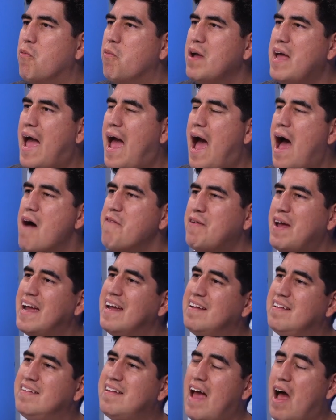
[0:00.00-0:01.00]
We have
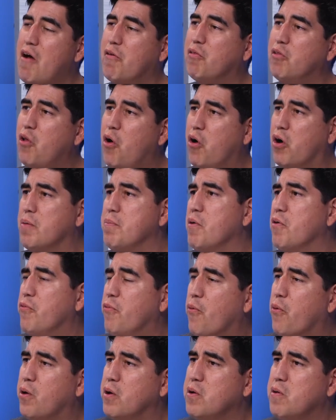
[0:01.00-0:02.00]
a downloadable
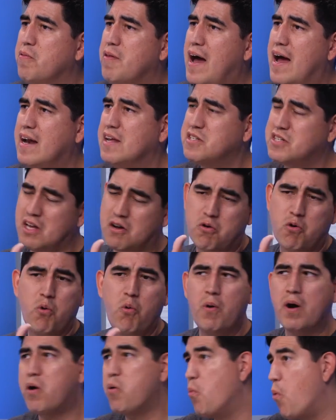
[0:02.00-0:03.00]
for you that is a
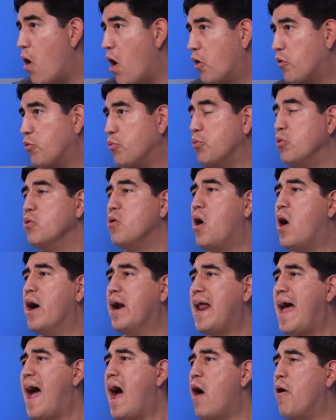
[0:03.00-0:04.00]
quick walkthrough
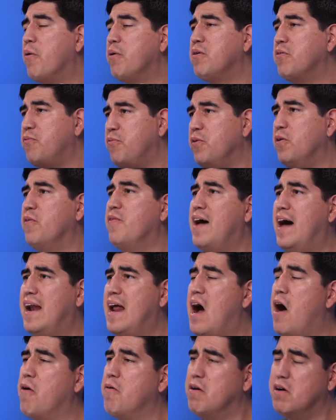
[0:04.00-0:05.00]
on how to fill that
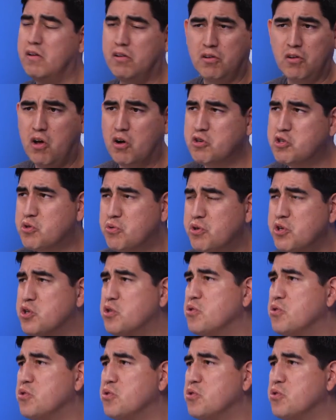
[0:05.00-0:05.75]
out. Long story